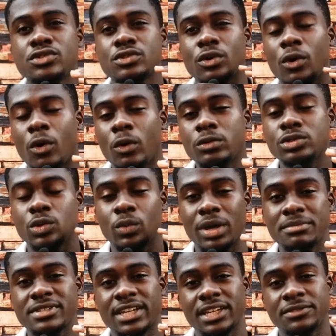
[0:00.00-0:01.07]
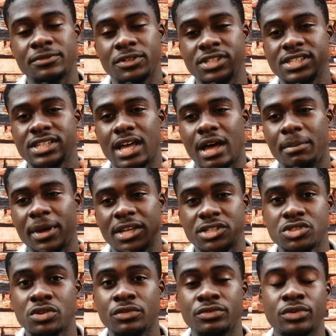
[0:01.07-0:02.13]
to all the websites for this app and
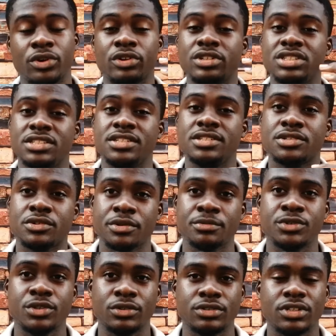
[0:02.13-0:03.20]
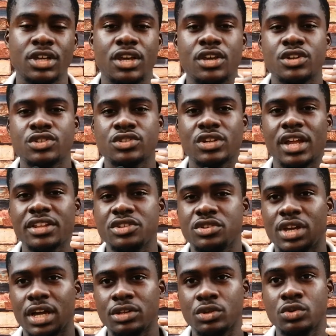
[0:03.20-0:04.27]
software in the description so that you
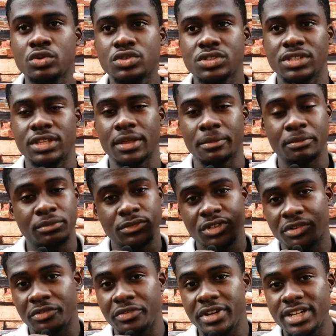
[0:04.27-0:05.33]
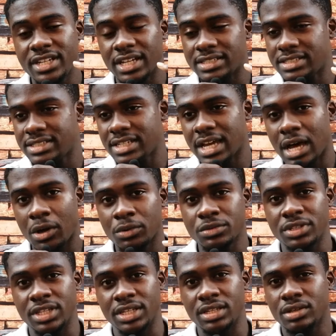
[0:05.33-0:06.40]
can go to them, read and see how
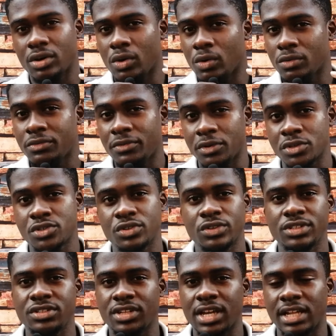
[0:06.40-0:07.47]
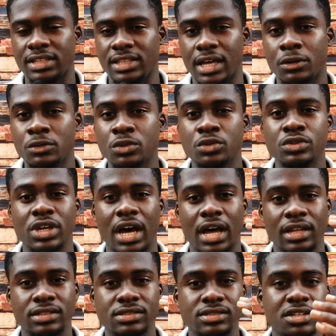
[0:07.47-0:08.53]
they all function. You can download
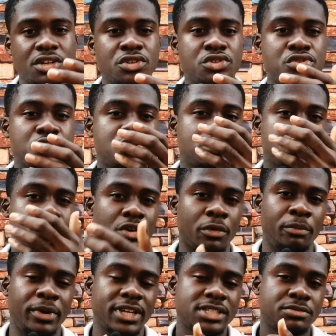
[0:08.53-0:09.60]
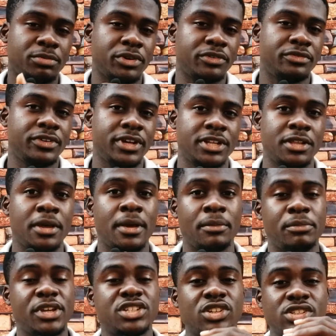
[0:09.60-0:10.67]
and choose your best preferred
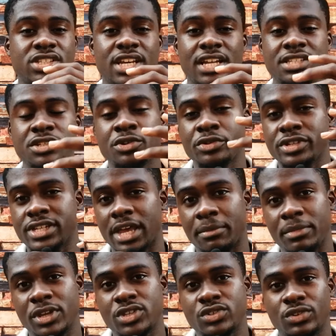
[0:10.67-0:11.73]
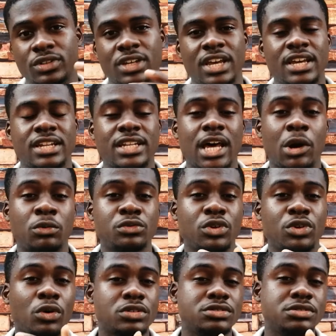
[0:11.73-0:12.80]
based on the categories I mentioned. Now
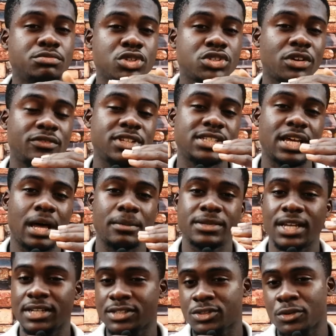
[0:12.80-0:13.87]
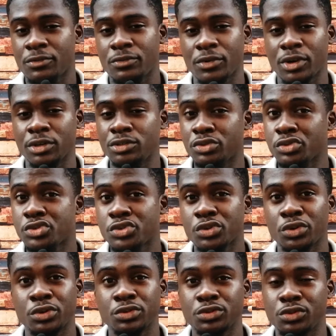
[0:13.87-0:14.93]
most of these apps and software,
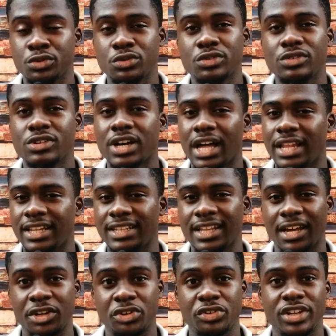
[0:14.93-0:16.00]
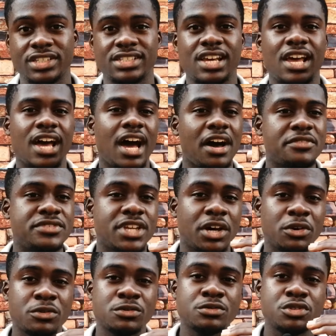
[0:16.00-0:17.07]
Notion, Google Calendar and the rest, have their
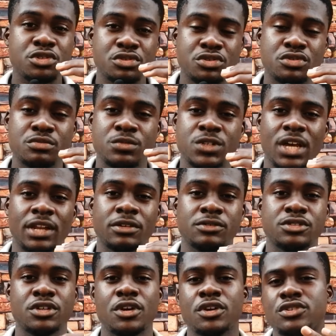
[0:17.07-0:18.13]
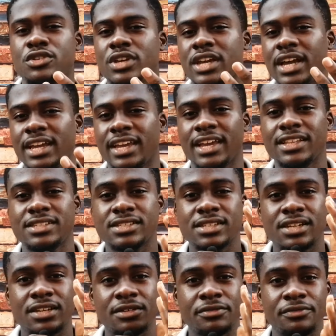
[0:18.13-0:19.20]
own YouTube channels, so you can get
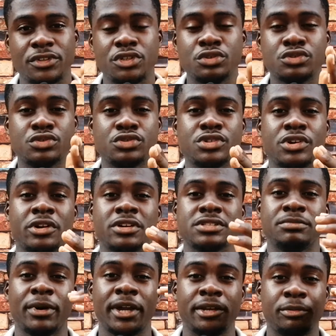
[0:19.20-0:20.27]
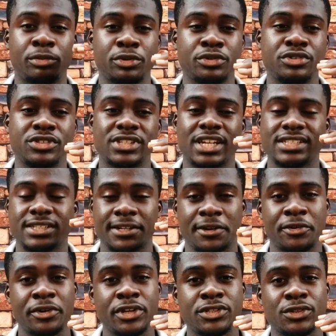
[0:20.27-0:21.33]
video tutorials by the producers and
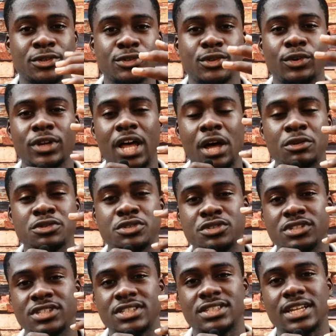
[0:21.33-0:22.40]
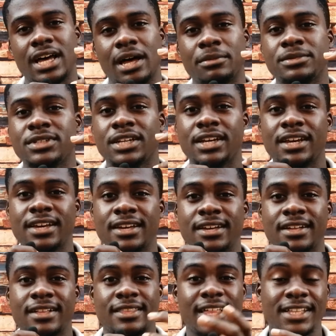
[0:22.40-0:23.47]
creators on how to use these apps.
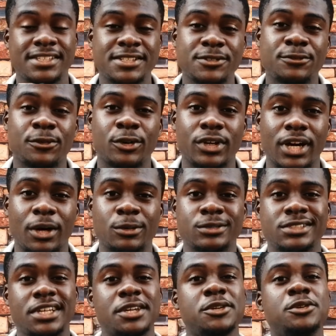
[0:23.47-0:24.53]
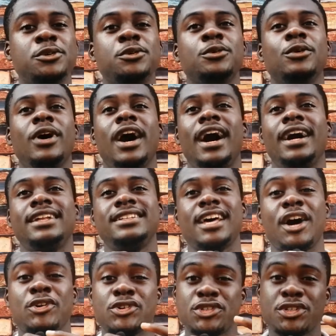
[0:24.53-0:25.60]
That's it for now. Thank you, and
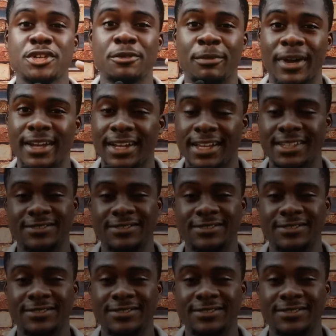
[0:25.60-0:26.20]
I'll see you in my next